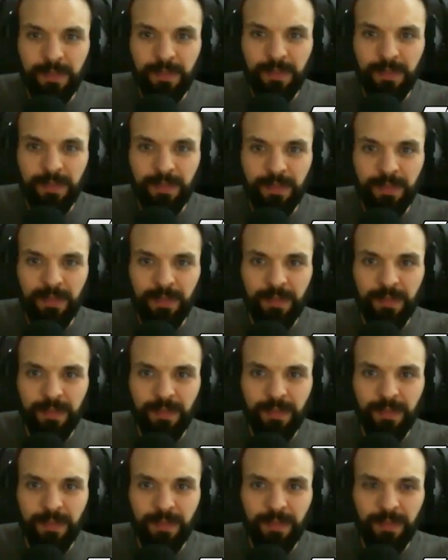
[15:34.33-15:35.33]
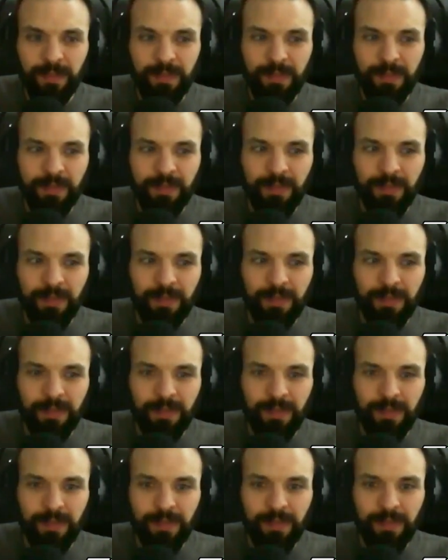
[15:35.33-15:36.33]

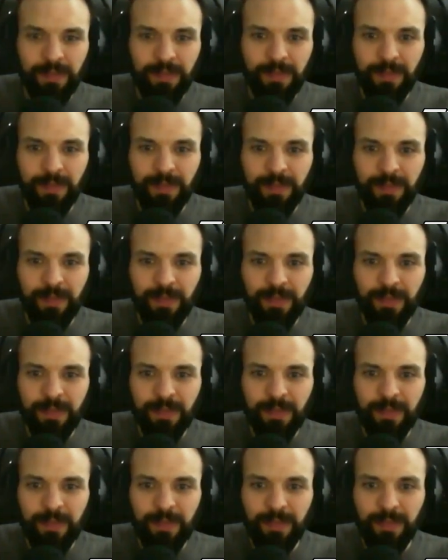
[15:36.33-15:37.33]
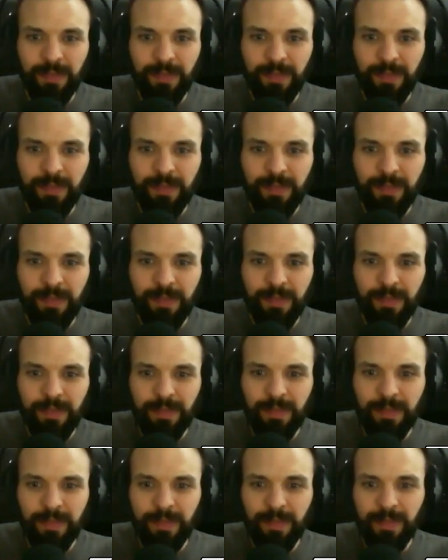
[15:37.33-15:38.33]

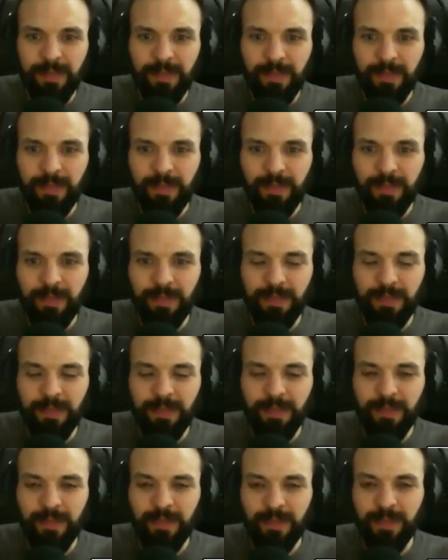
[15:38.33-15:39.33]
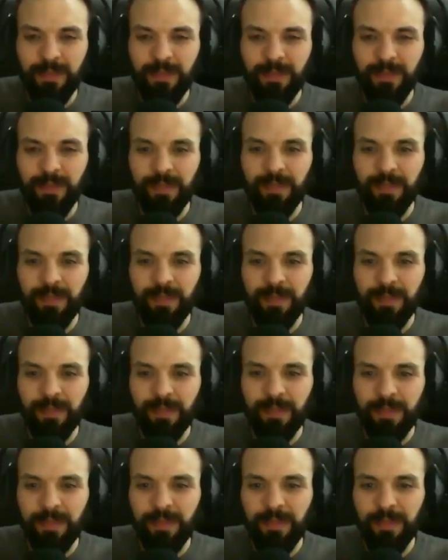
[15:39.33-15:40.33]

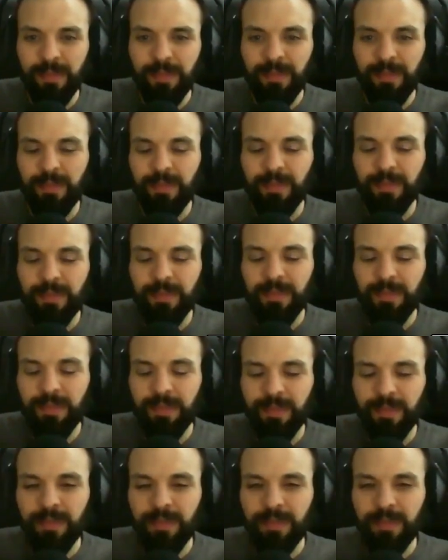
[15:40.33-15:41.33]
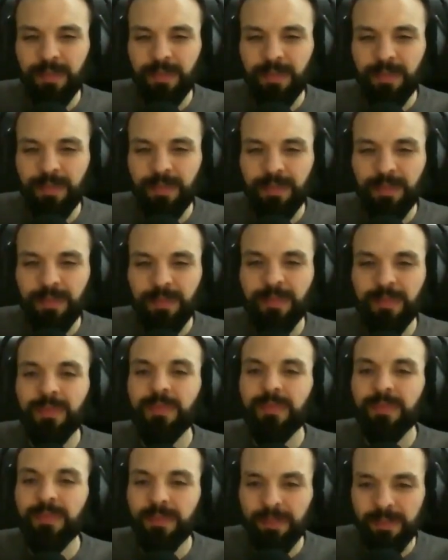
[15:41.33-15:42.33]
[no speech]